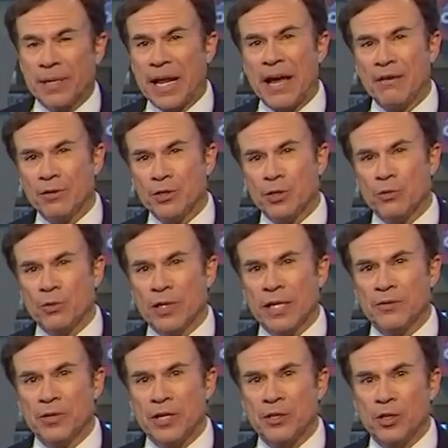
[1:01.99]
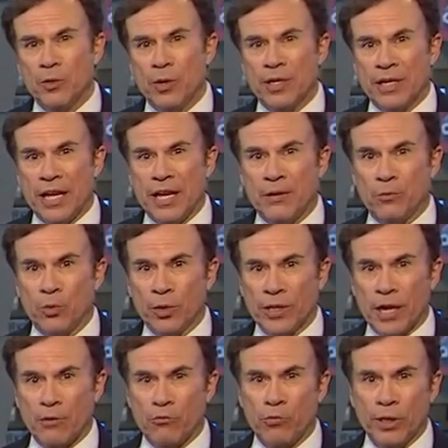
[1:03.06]
But how soon can they do it? And will
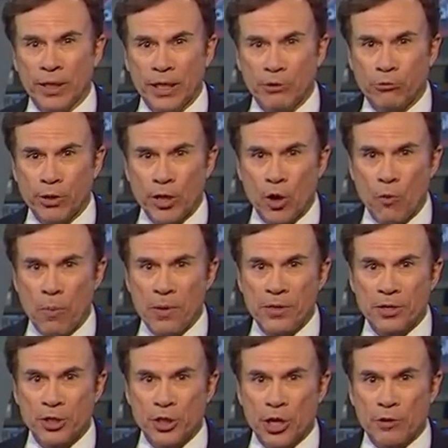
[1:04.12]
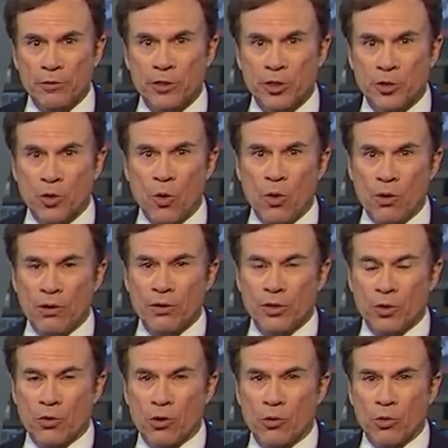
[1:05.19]
they really reopen their shuttered stores
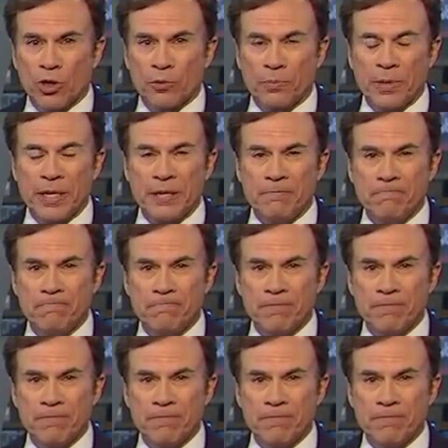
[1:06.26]
or will it be